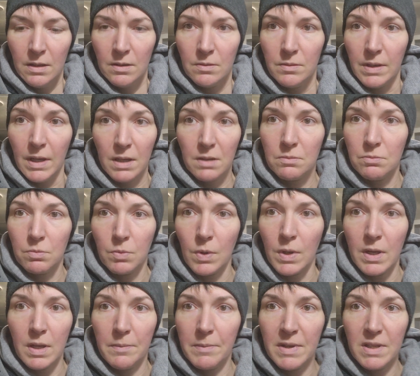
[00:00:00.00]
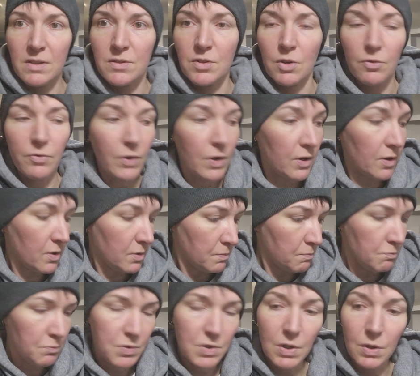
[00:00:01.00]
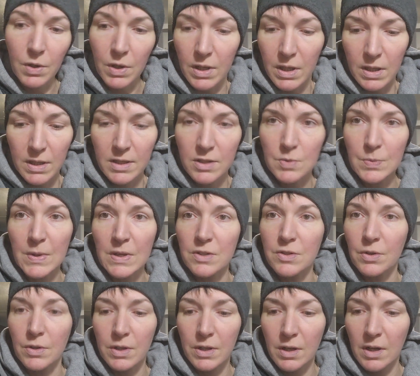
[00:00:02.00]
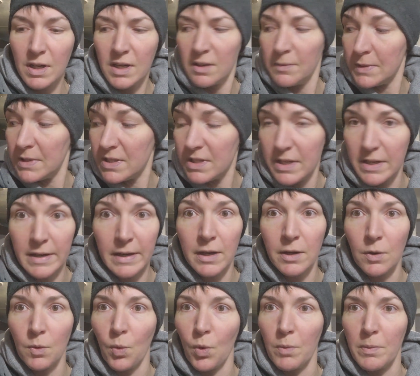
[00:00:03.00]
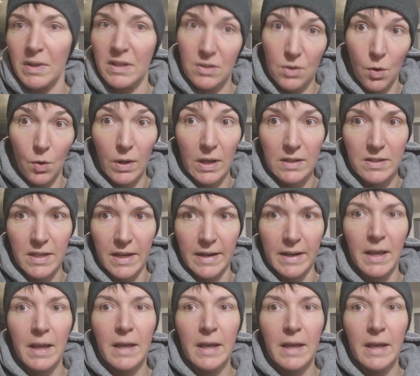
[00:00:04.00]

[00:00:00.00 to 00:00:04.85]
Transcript: yeah, well, I mean, so far so good. It's been turning on. I've been sitting here warming. It's cold outside,